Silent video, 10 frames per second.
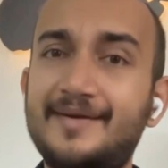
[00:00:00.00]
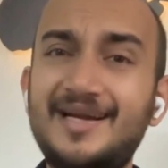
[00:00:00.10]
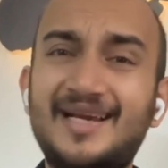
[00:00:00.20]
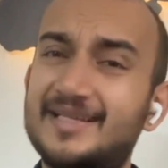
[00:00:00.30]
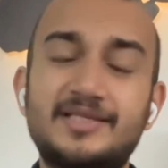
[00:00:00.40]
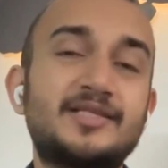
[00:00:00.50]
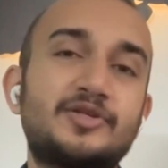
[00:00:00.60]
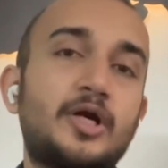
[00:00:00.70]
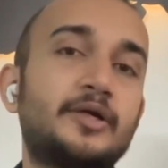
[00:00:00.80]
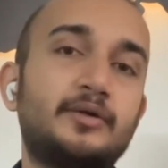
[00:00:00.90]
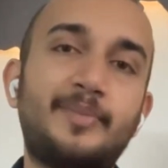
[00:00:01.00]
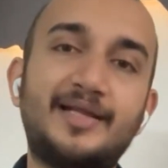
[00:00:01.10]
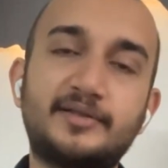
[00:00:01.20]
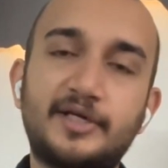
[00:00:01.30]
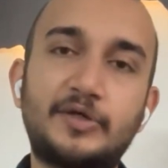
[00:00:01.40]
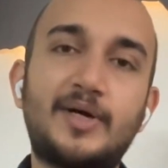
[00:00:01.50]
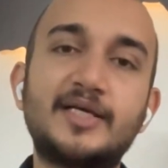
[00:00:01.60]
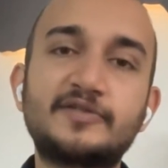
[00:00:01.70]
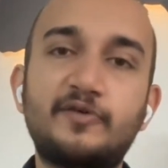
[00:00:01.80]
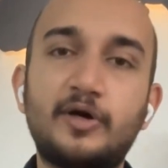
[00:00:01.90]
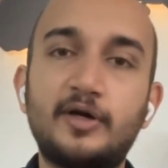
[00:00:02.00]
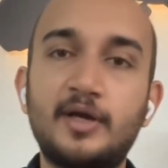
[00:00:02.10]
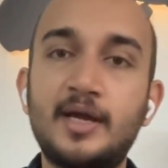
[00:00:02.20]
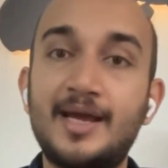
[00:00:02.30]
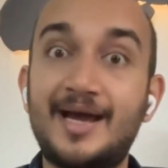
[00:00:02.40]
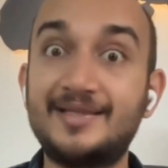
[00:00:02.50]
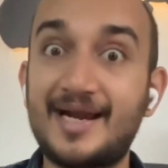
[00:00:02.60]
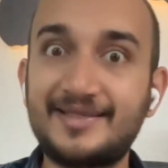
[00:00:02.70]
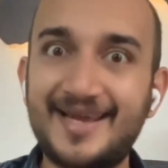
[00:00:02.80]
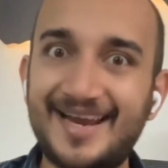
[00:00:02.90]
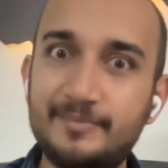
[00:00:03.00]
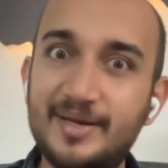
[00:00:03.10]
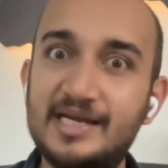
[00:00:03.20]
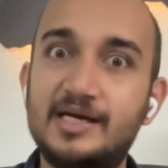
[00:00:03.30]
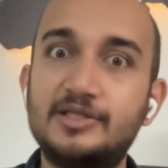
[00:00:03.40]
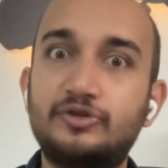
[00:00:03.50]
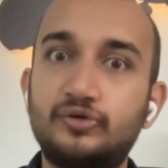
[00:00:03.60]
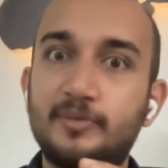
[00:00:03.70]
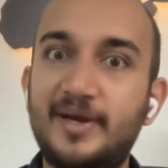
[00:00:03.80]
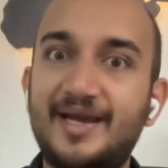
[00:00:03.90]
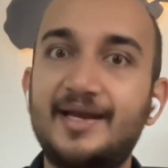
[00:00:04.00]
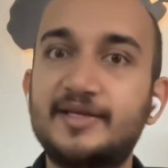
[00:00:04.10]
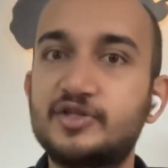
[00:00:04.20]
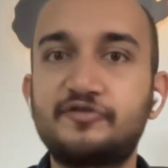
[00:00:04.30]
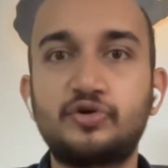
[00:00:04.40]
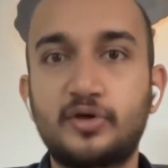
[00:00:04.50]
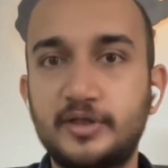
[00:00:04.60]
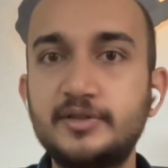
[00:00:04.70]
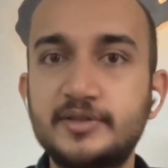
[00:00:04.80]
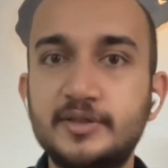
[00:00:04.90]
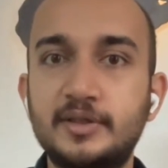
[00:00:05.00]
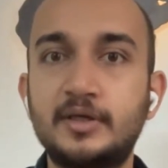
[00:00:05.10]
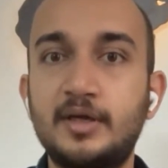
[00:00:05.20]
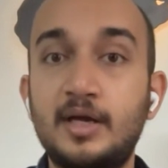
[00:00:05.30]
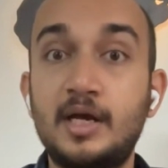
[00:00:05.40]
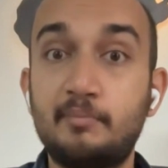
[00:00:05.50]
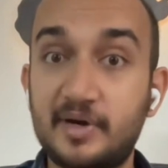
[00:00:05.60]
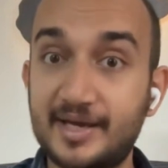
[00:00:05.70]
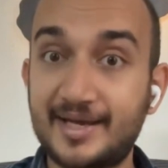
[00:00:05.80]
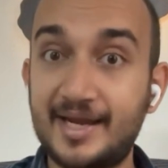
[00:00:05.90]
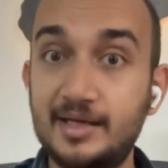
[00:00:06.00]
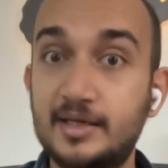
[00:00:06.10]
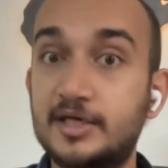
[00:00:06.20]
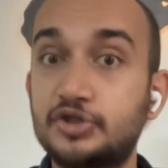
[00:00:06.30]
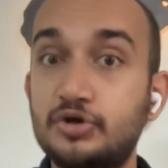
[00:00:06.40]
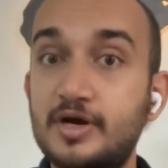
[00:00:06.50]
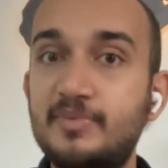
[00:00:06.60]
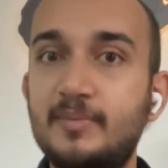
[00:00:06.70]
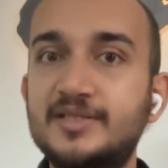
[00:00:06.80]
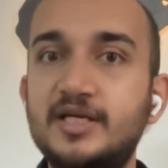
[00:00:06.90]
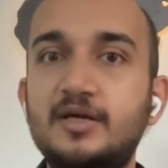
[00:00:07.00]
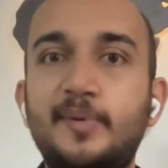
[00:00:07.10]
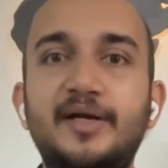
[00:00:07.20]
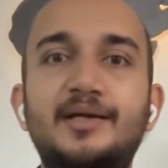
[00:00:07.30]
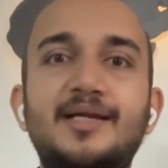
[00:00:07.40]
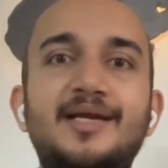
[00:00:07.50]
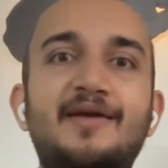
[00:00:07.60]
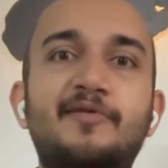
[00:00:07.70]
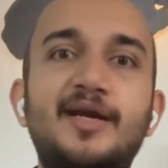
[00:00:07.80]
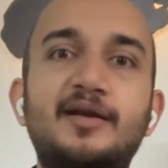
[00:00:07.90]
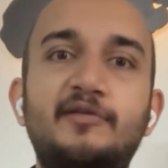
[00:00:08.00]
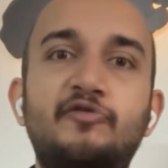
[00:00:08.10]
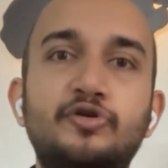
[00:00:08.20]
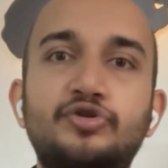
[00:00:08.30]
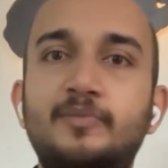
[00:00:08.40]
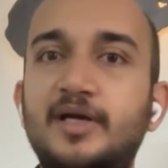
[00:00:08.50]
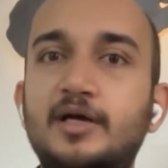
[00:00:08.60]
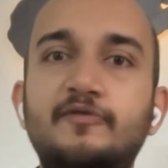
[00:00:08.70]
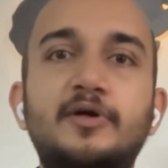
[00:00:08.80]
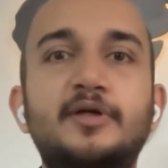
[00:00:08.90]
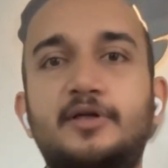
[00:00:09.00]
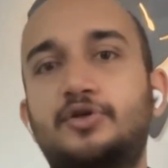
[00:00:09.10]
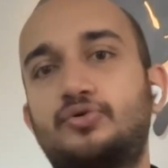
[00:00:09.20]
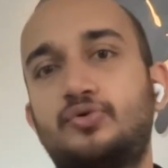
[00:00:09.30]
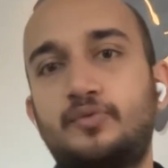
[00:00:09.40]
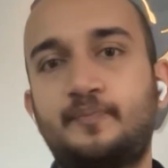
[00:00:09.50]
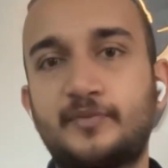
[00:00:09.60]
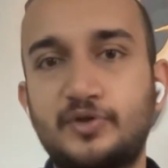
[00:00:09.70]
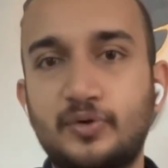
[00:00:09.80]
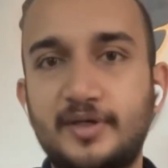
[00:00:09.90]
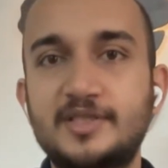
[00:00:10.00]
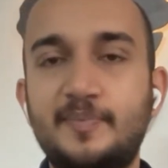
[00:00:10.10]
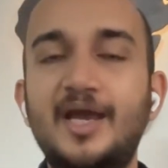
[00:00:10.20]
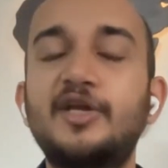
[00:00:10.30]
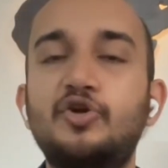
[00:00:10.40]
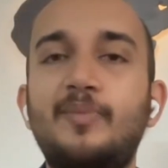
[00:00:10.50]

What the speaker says: right? Like it's not a bad thing to ask for. And that can be done through the mechanics of tokens. But again, it shouldn't be misinterpreted that every review should be converted into tokens paying